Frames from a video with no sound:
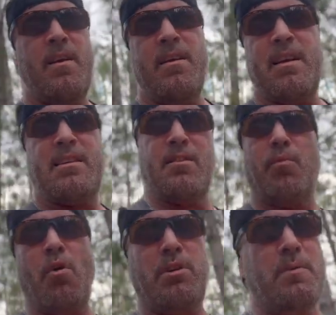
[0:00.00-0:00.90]
It's the
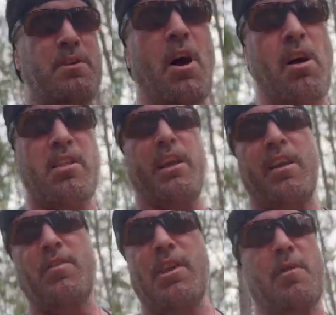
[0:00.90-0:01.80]
most bizarre thing
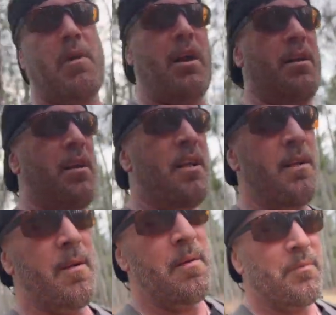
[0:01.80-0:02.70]
if you think about it
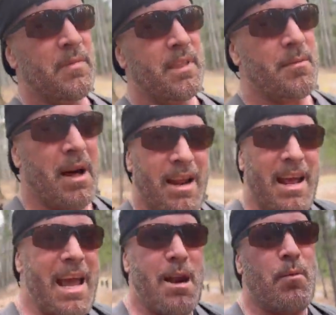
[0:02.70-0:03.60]
an
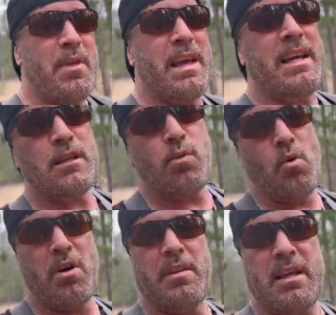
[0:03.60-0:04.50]
animal that eats
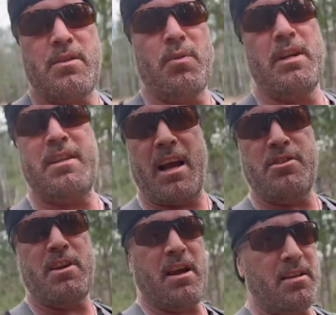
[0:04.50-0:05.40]
wood, that's what he
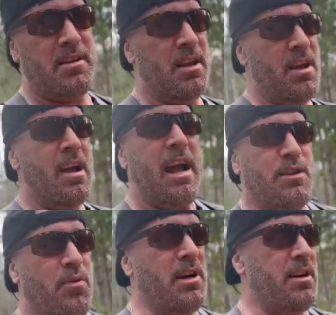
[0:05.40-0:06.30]
digests. That's
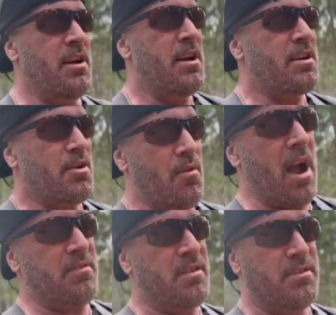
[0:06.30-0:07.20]
where he
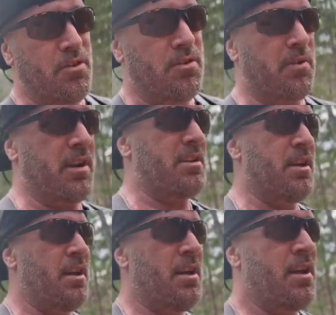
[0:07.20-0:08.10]
derives his nutrients.
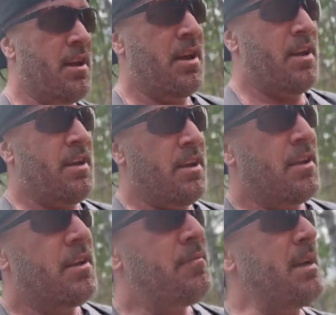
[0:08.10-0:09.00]

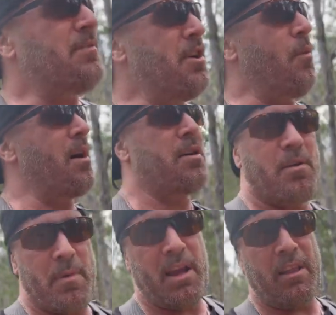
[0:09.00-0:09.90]
It makes you wonder,
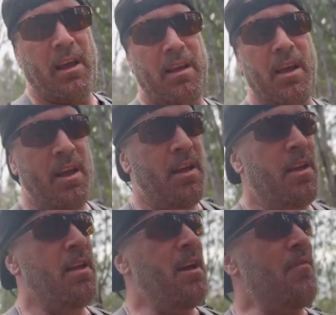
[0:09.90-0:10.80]
man, like,
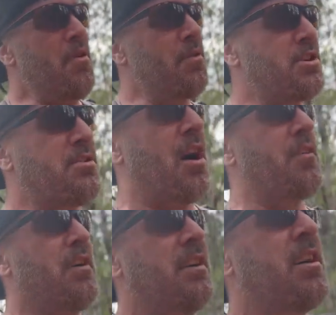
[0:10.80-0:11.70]
if you were
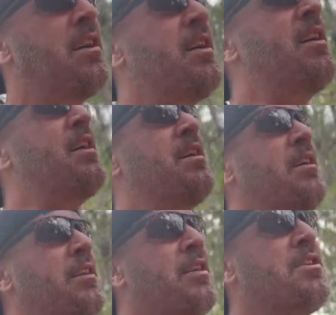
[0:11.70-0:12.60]
starving,
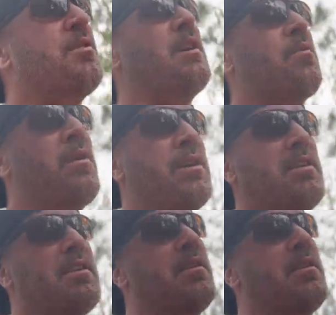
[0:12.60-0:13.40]
could you eat wood?